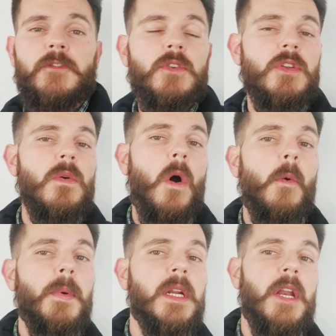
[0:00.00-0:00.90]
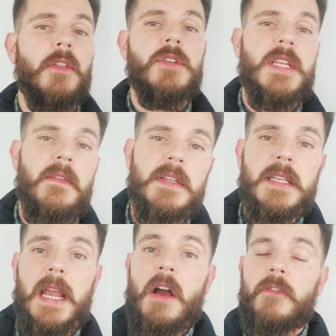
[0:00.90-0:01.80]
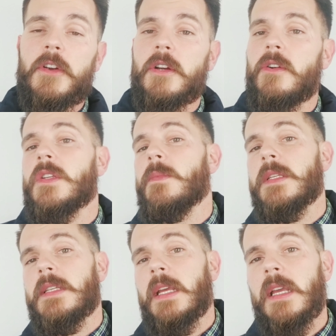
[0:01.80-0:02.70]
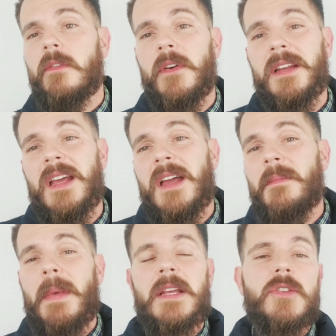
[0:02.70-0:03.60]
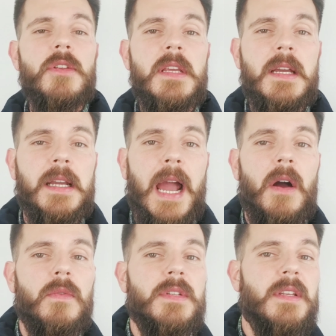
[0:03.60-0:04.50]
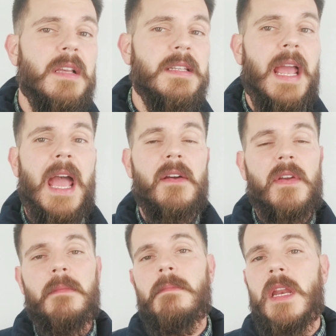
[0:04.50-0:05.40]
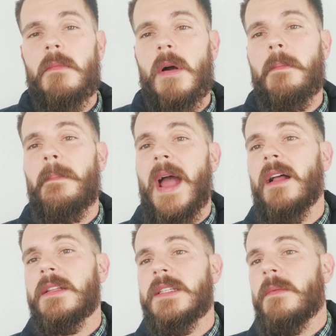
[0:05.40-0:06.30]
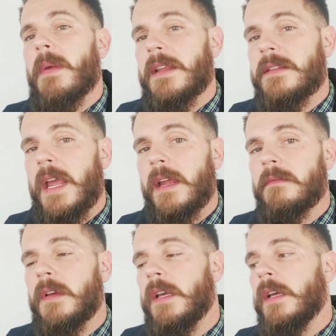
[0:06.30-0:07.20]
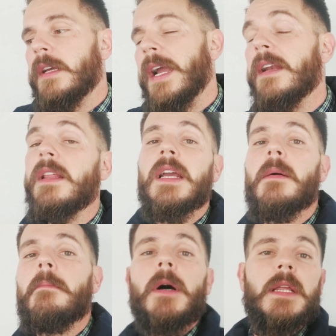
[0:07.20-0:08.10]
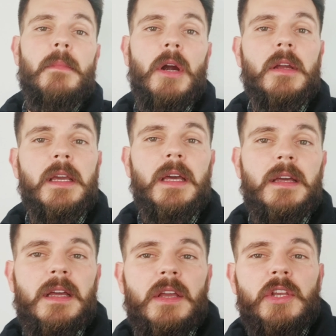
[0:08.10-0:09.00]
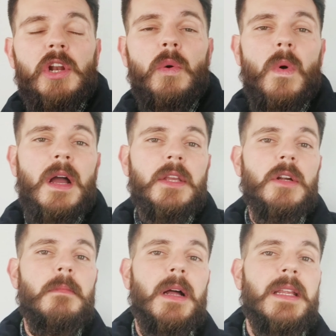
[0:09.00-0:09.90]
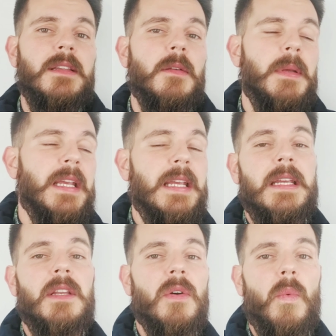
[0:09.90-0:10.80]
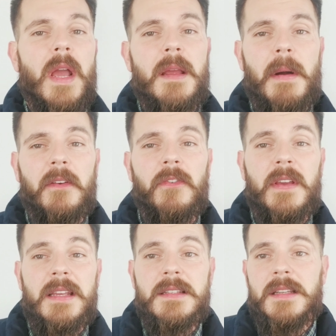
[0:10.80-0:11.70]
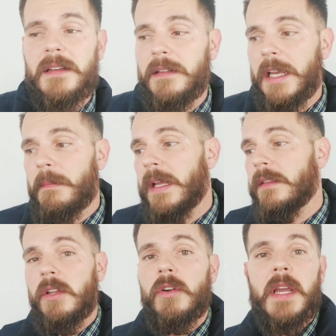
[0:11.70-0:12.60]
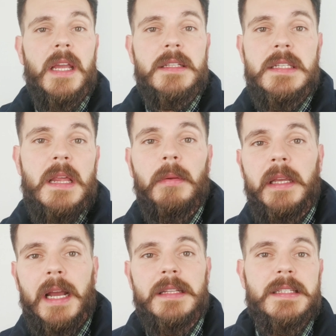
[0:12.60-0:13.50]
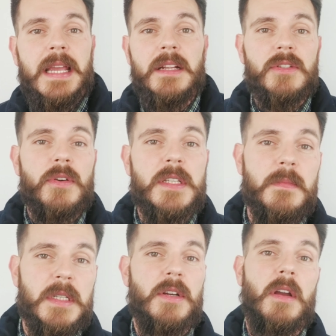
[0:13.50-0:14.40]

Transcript: If you do open another savings account for your Christmas sinking fund, make sure the account doesn't have a minimum balance to maintain, kind of like a money market. You don't want your money to be eaten away by fees like my little kids nibbling on Santa's Christmas